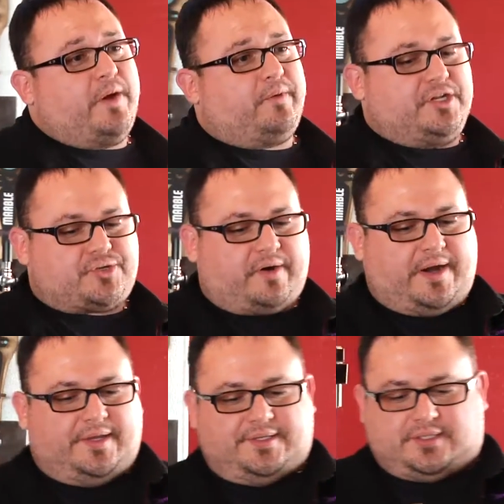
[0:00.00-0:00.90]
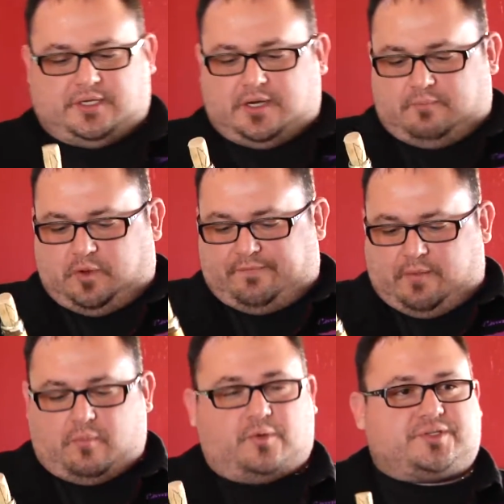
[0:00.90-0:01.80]
wine we're going to try is one of our
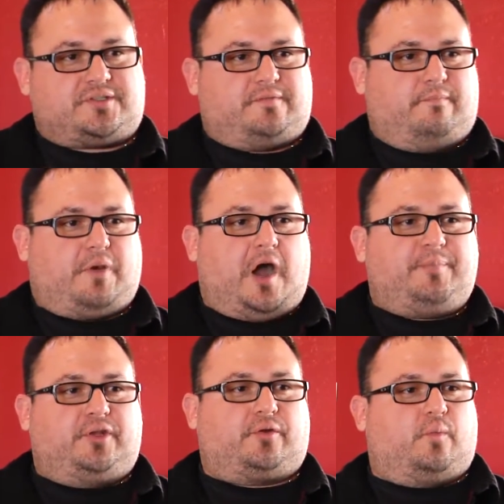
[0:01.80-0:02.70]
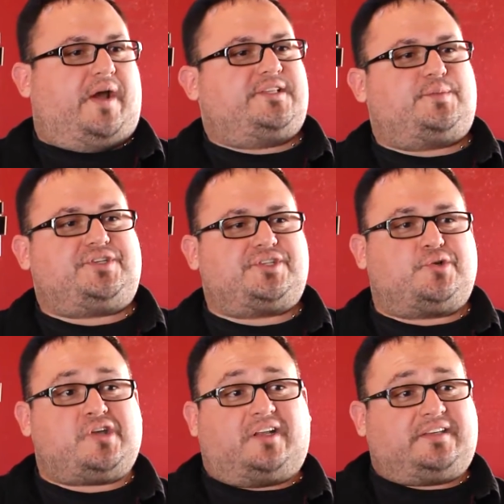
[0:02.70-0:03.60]
most popular whites, which is
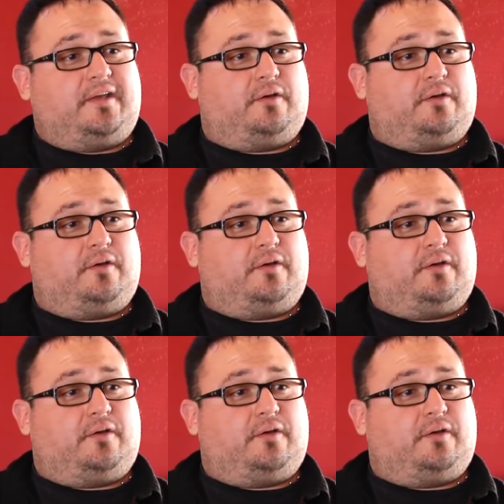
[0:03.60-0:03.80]
Oñate